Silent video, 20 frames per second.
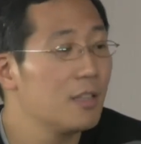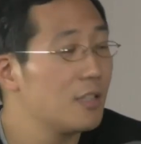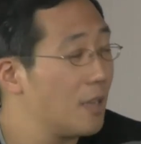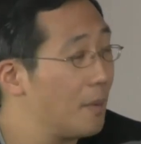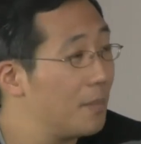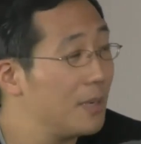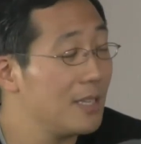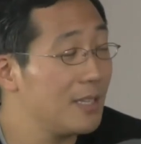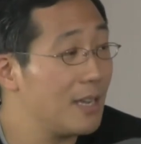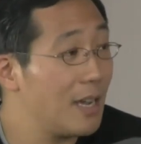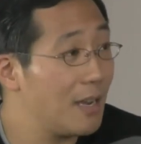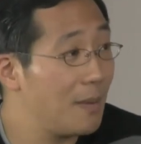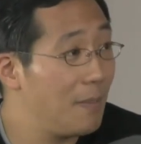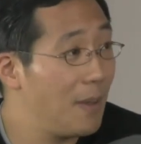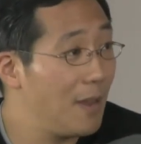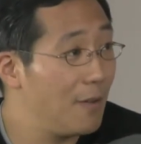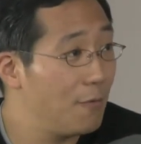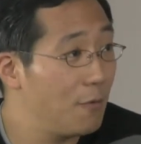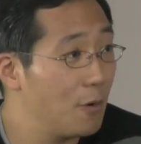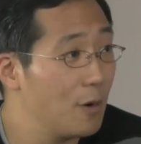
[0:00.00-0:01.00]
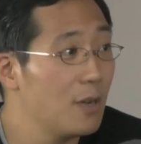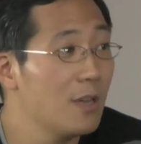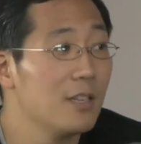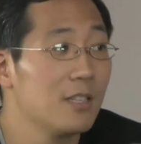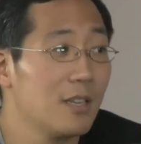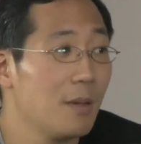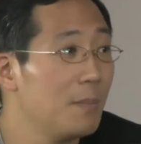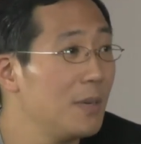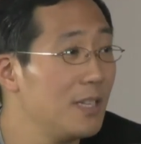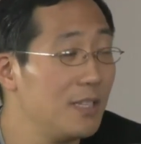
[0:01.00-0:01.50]
somebody's got to pay for it.
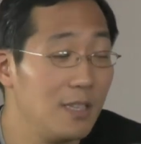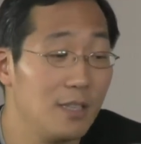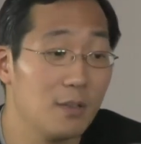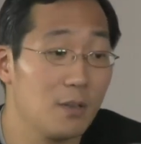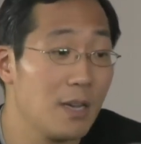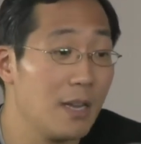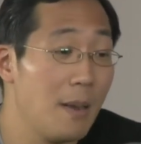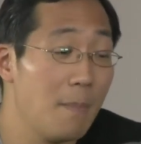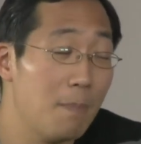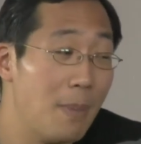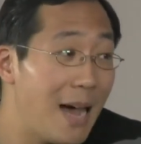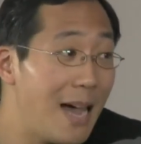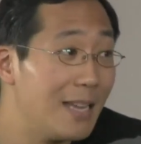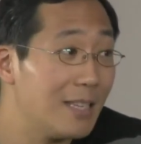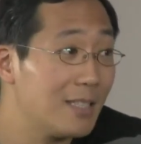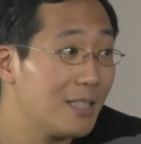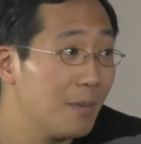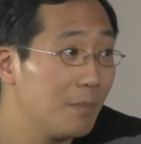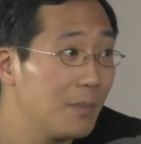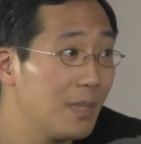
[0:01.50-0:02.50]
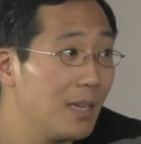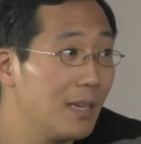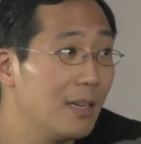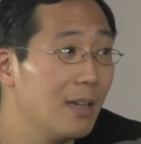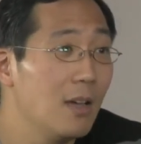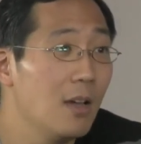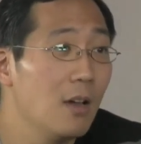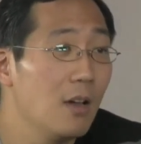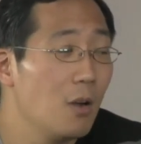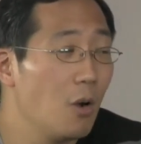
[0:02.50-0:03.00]
Somebody's either got to buy something
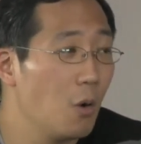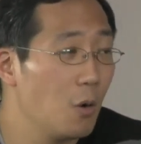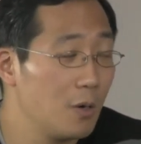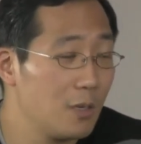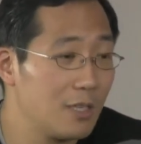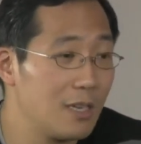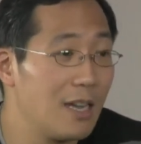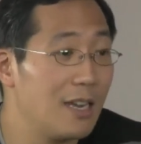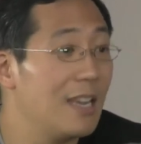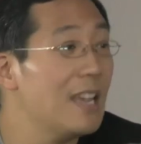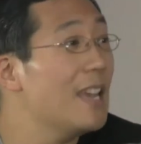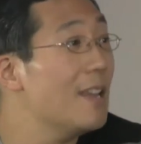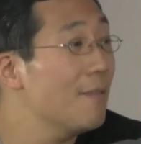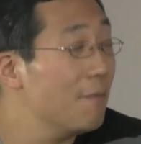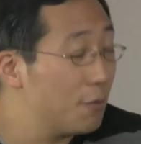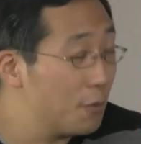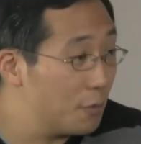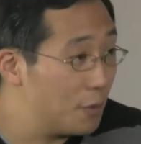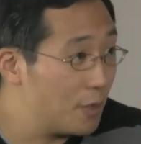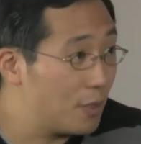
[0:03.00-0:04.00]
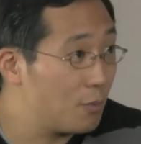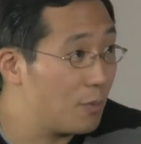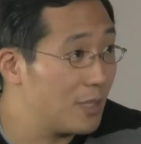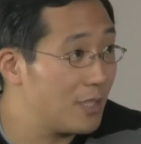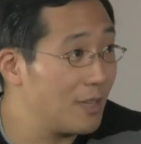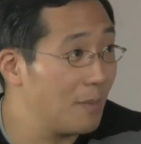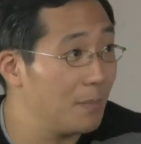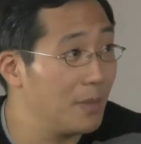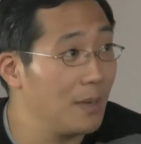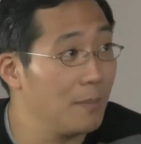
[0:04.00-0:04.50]
or it's got to influence what
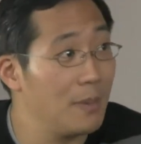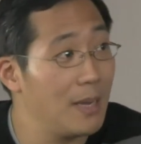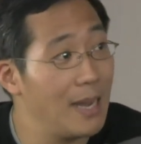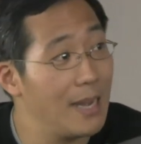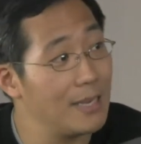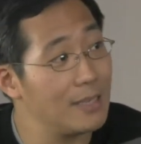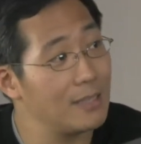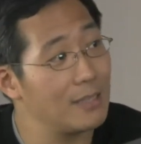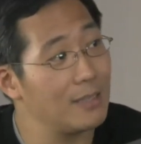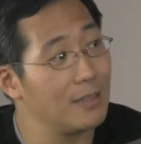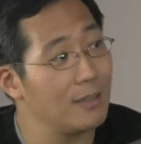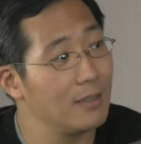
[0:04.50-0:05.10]
something buys.